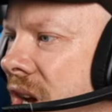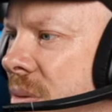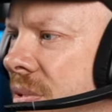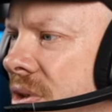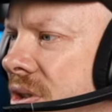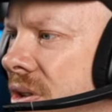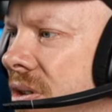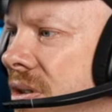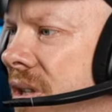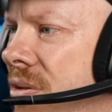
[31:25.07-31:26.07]
open
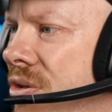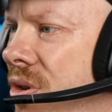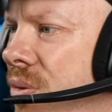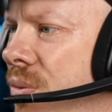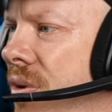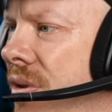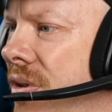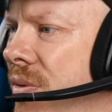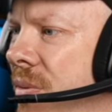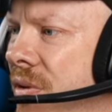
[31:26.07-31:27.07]
jars. They also work
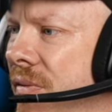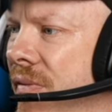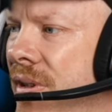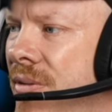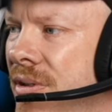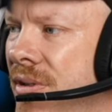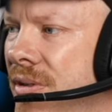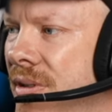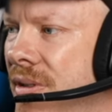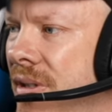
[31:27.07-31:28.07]
to remove
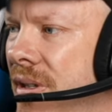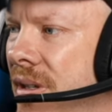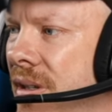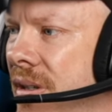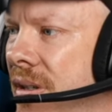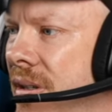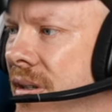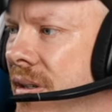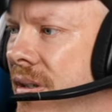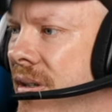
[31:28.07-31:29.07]
filters.
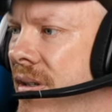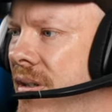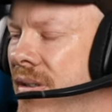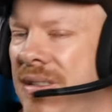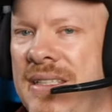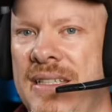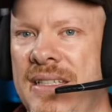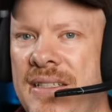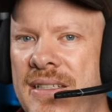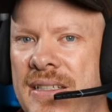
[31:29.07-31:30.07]
Yeah,
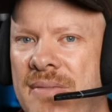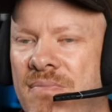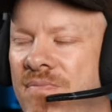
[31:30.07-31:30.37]
um,